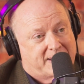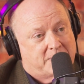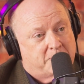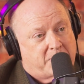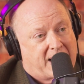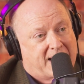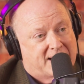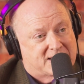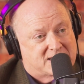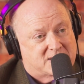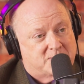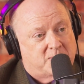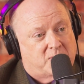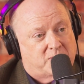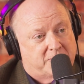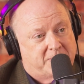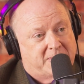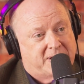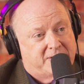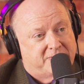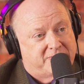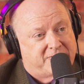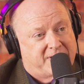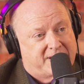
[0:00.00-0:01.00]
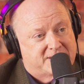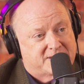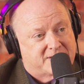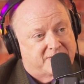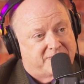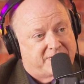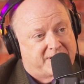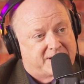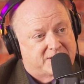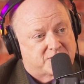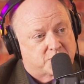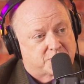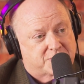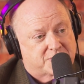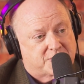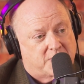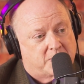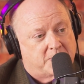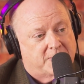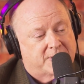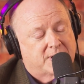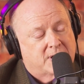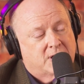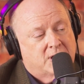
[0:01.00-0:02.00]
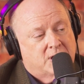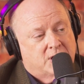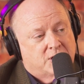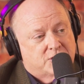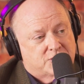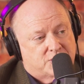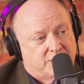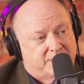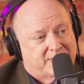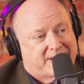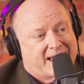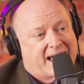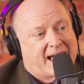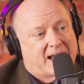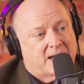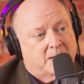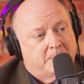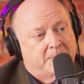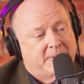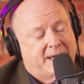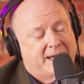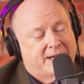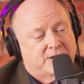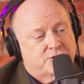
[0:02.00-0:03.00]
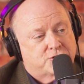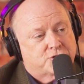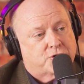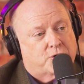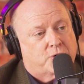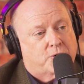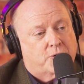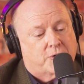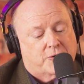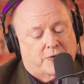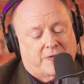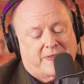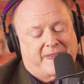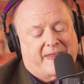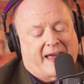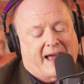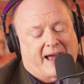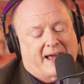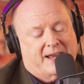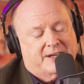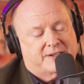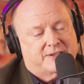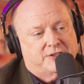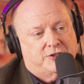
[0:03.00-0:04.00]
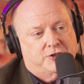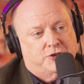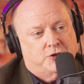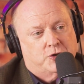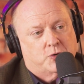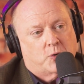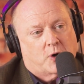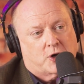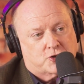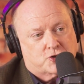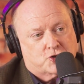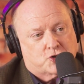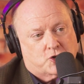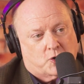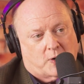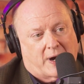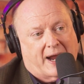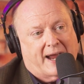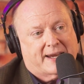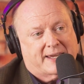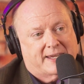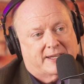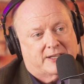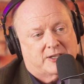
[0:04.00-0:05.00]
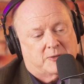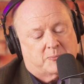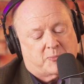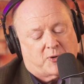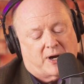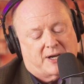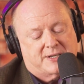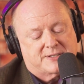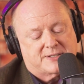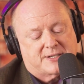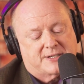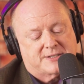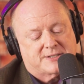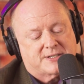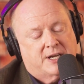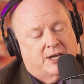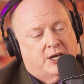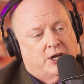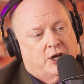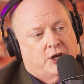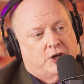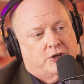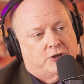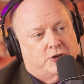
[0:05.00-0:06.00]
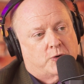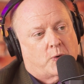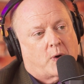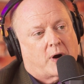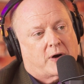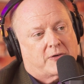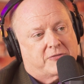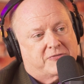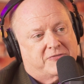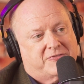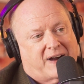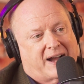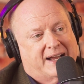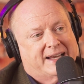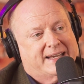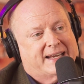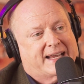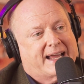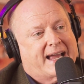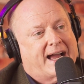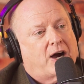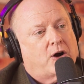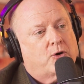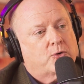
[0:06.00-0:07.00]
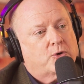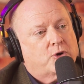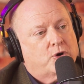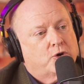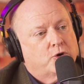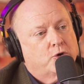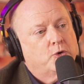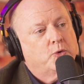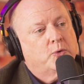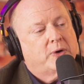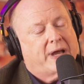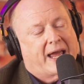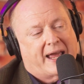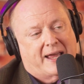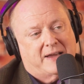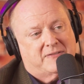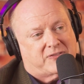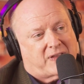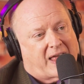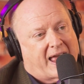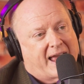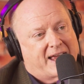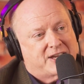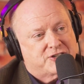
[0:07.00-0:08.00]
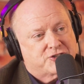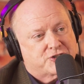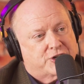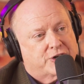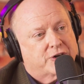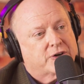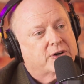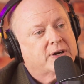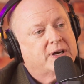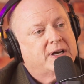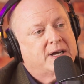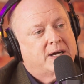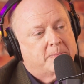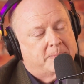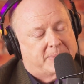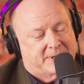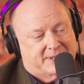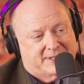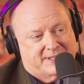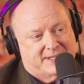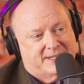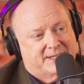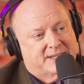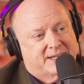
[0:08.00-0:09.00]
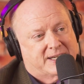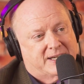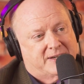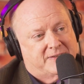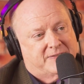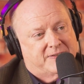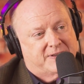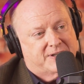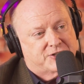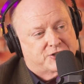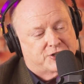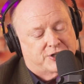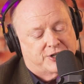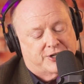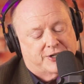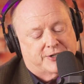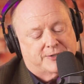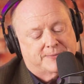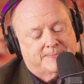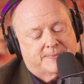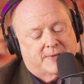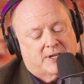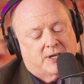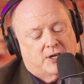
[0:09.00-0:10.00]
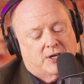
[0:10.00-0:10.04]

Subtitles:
impossible to meet face-to-face with someone. So you've got got to make sure that you are tracking the process. You are finding out who gave last year but didn't give this year,